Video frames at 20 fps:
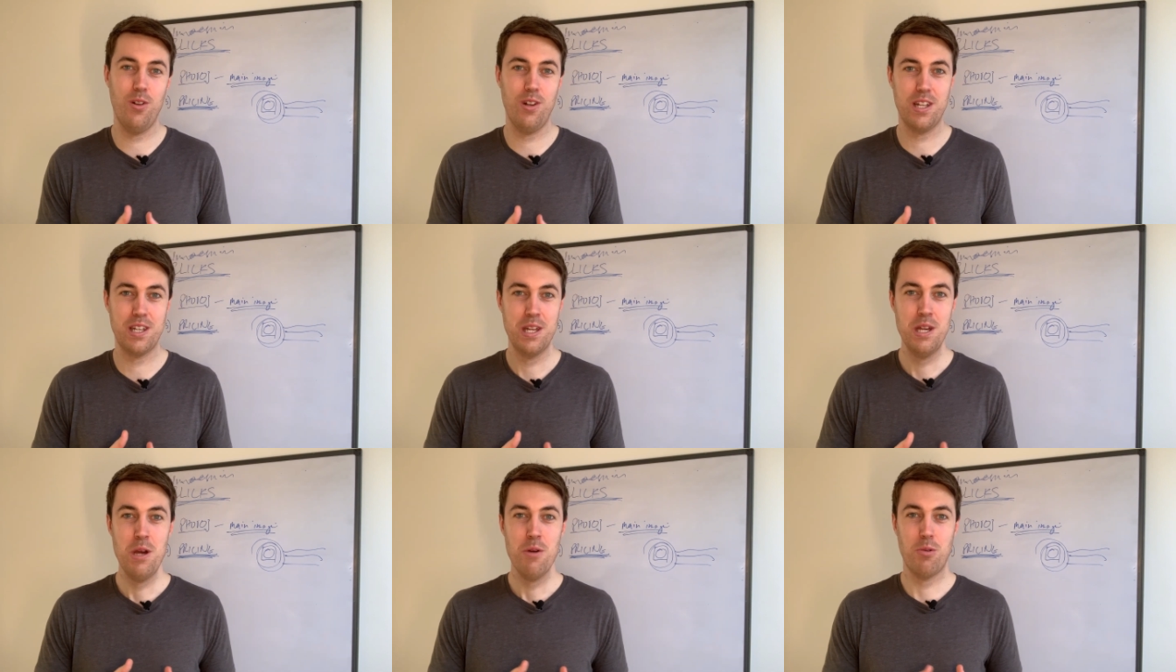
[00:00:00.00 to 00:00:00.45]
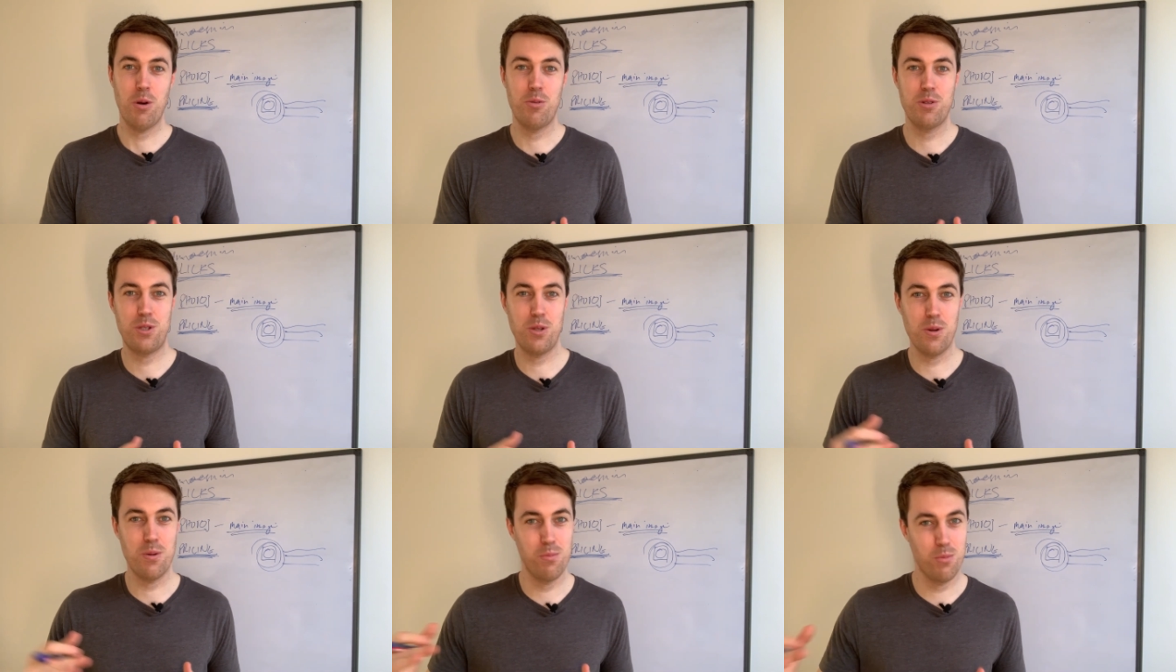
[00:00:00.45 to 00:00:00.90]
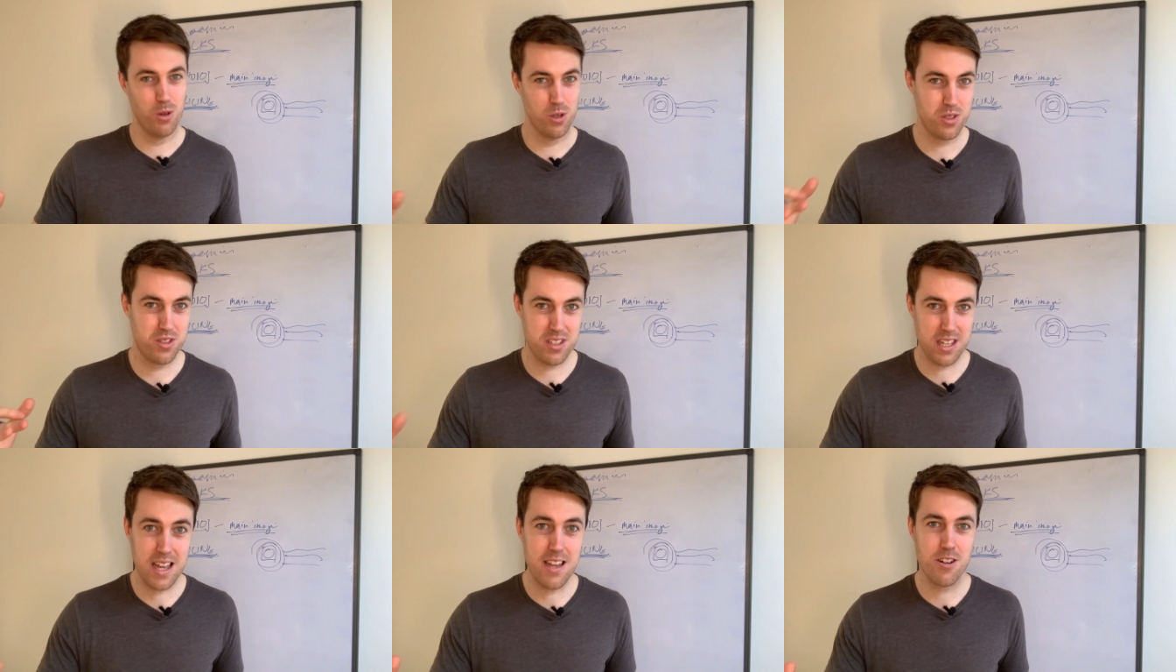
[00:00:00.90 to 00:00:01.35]
only were we doing more
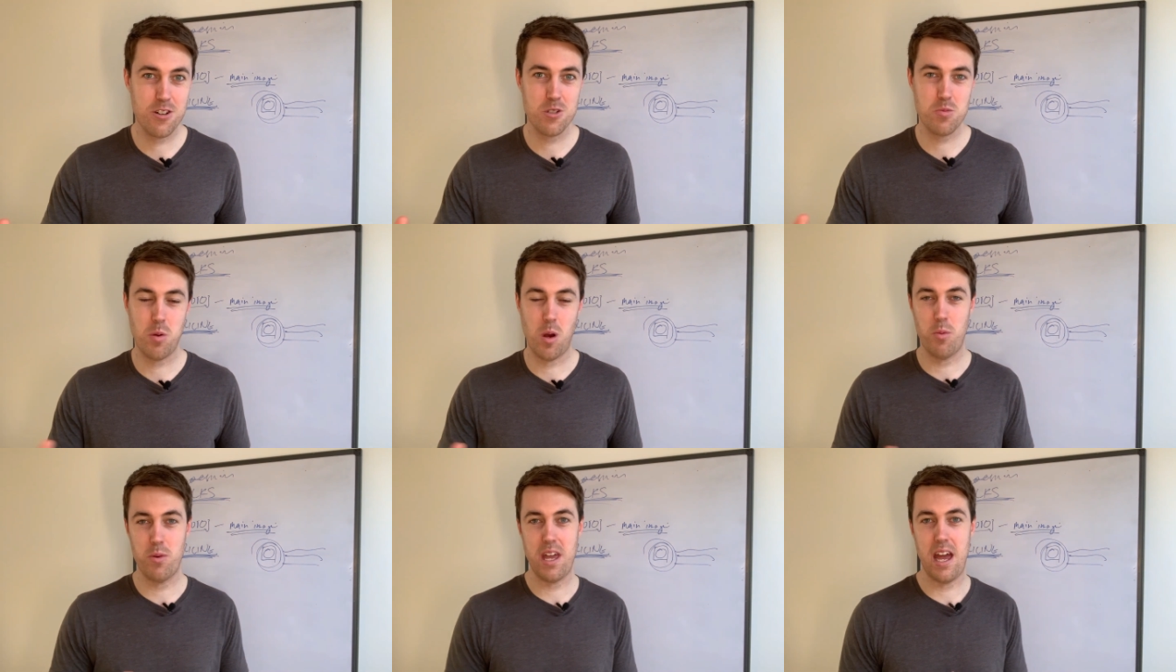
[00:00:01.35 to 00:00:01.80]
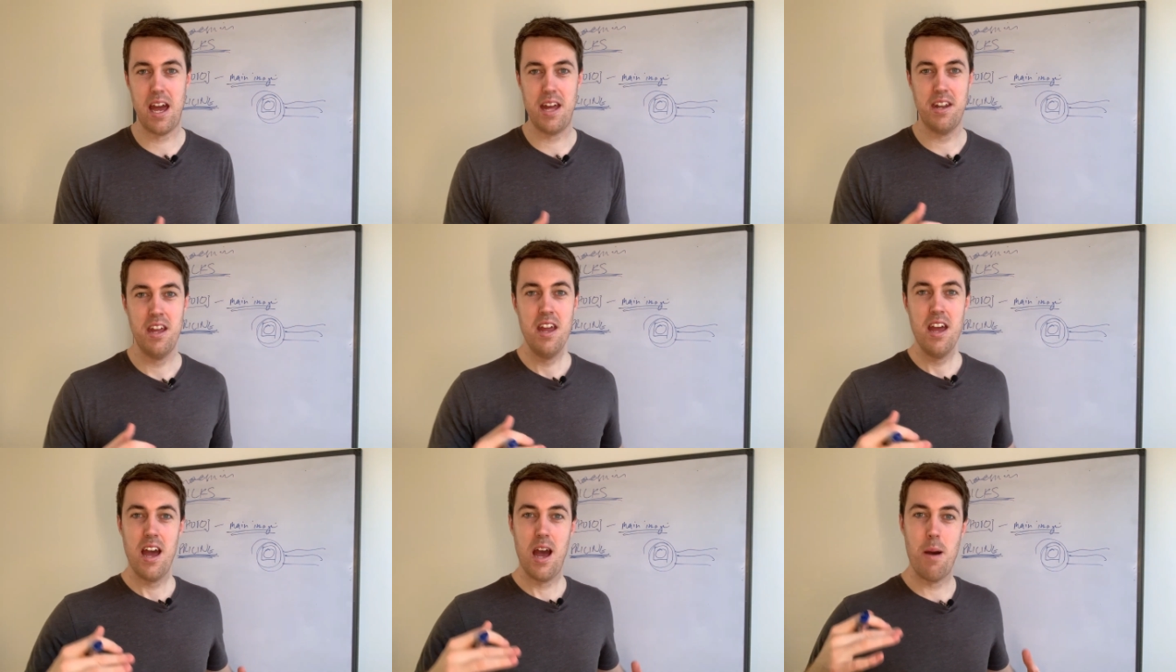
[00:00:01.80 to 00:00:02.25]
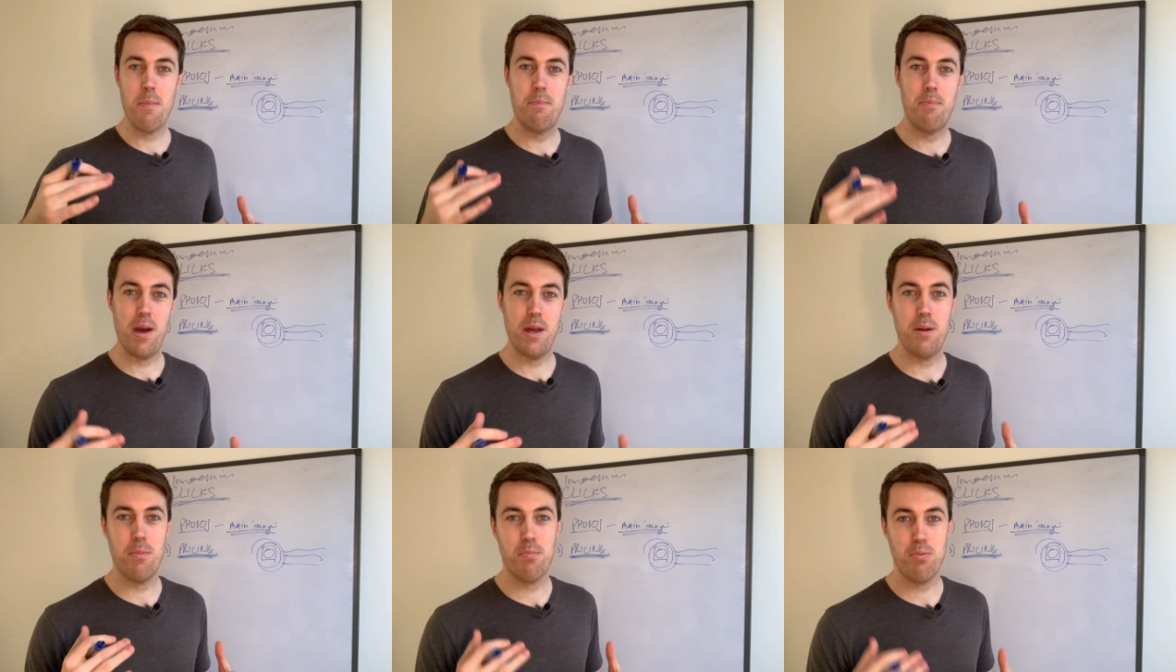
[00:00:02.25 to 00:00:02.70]
sales, but we had a
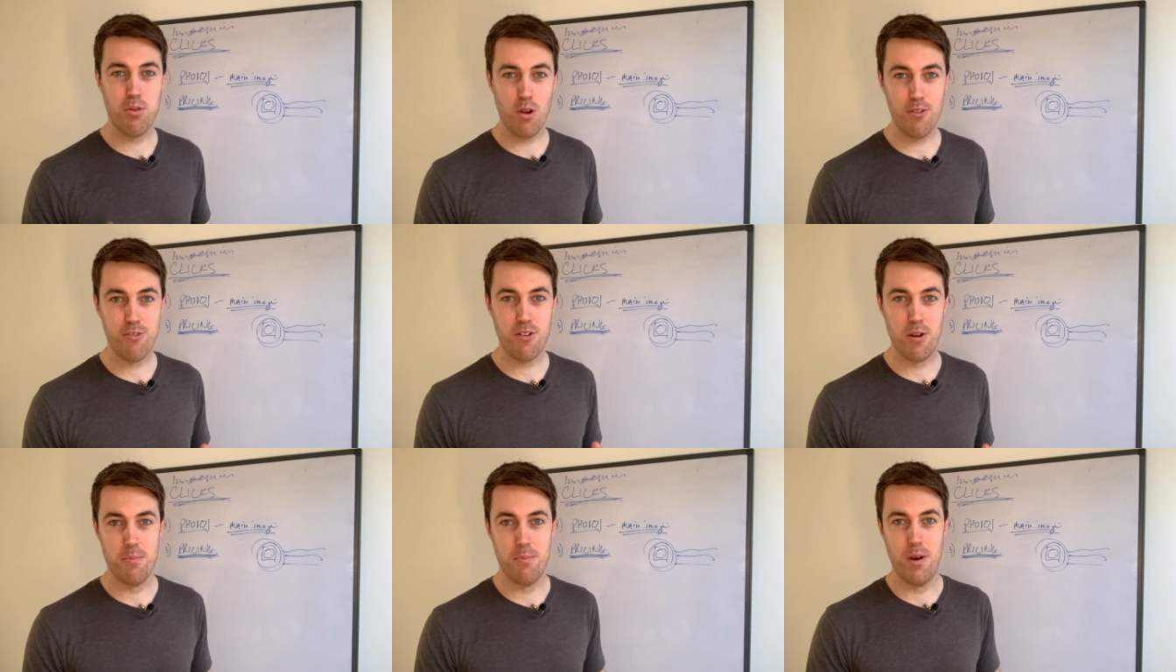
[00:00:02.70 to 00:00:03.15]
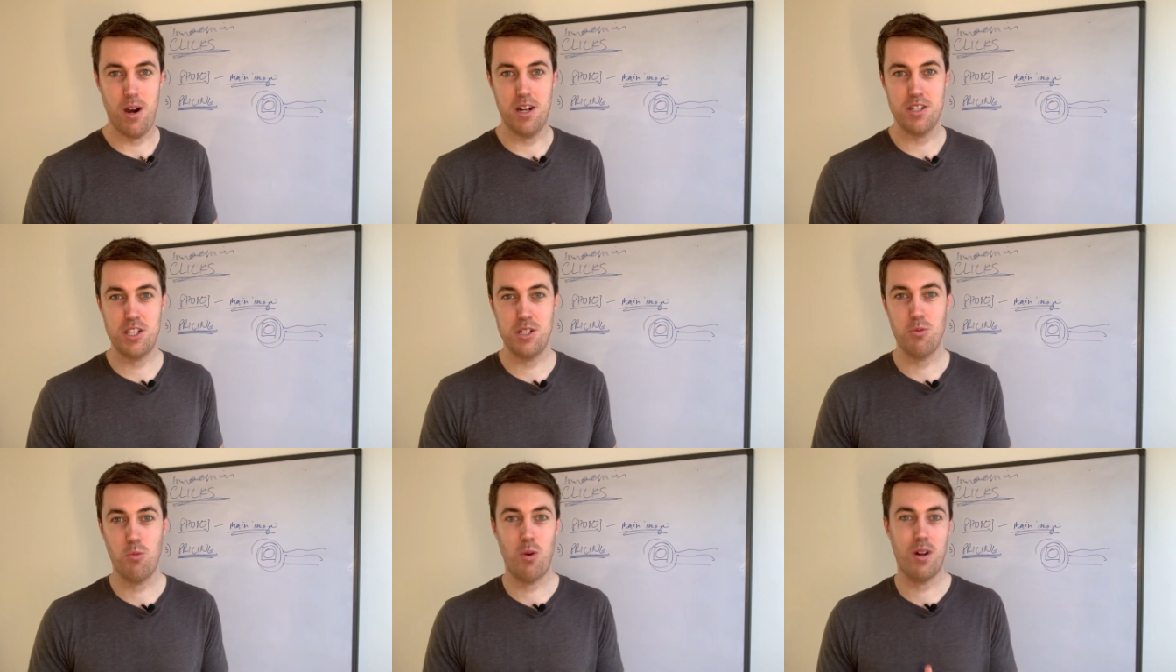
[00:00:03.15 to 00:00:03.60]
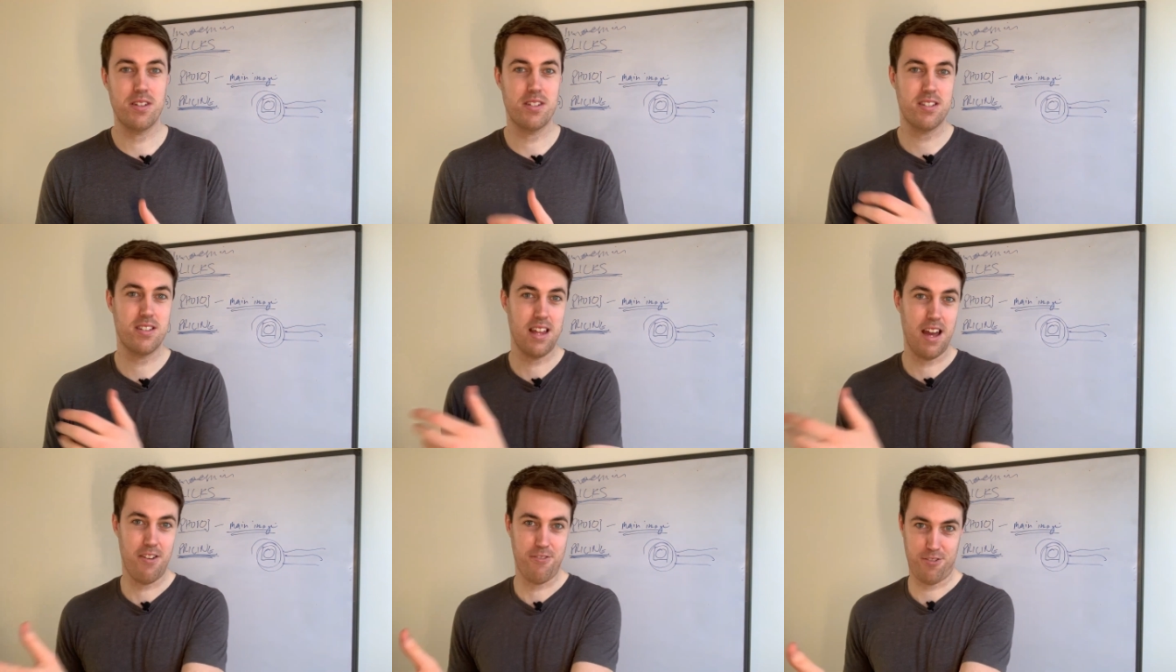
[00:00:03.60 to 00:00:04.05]
better profit margin
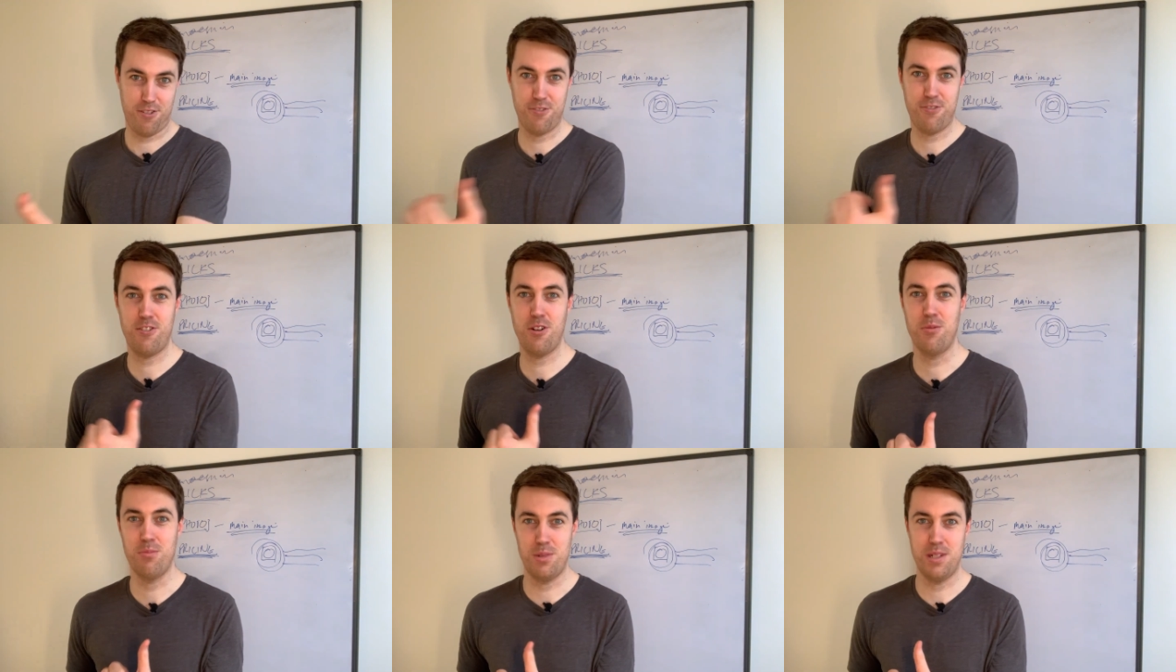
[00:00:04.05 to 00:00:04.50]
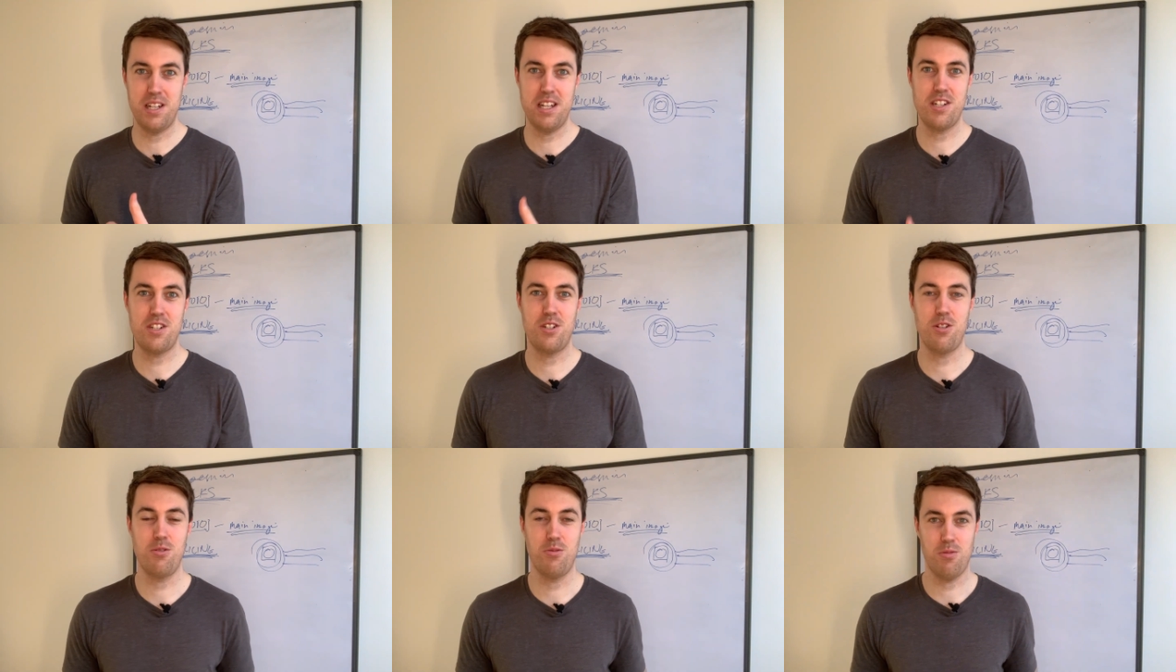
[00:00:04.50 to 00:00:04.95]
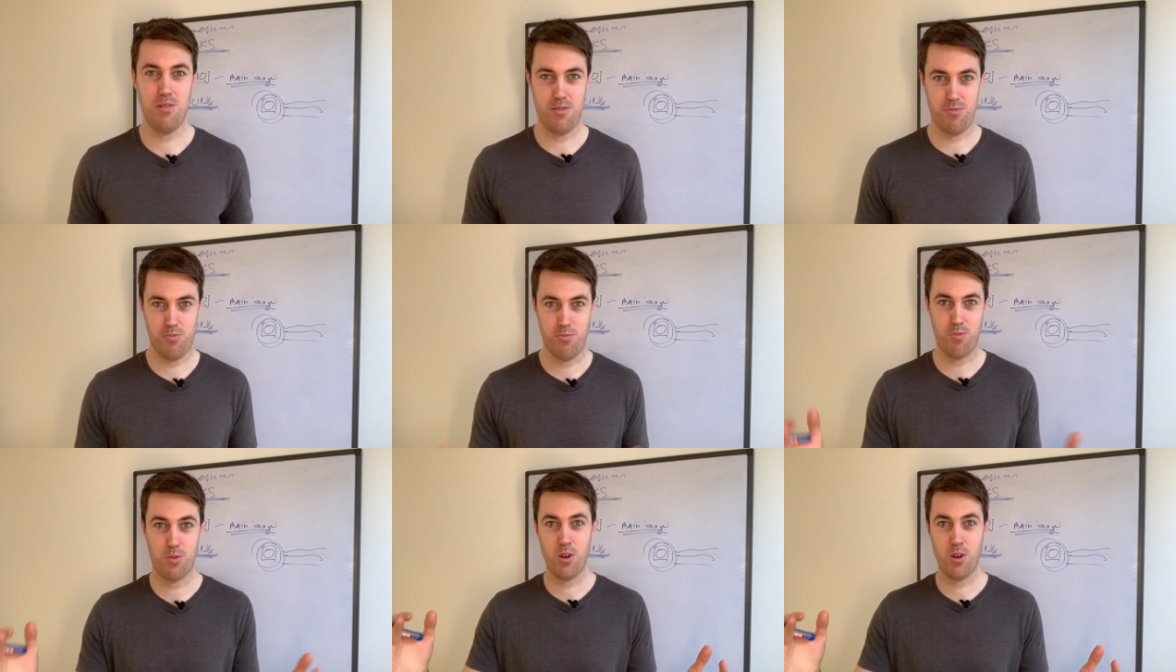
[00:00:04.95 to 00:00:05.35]
once that fulfillment issue uh,